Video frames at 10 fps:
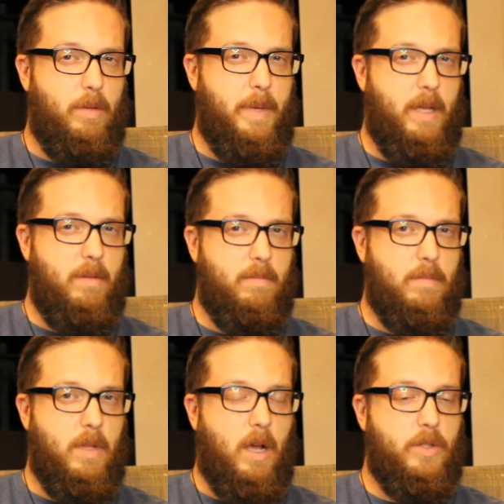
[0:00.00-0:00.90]
bit,
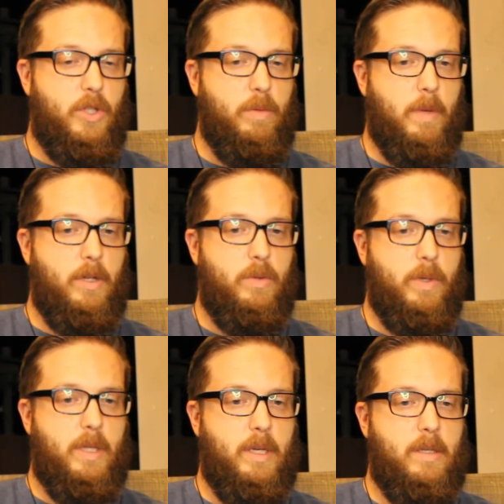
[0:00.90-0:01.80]
not too much
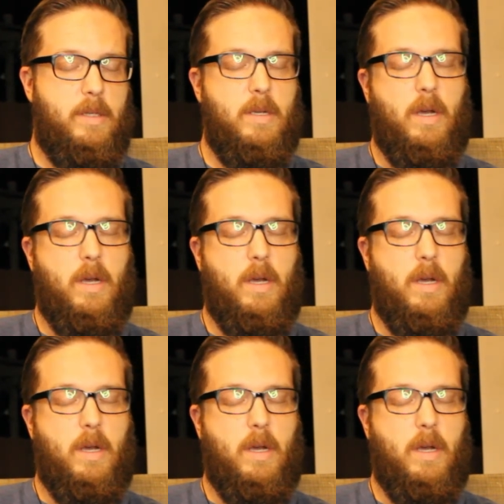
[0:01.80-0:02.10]
with this.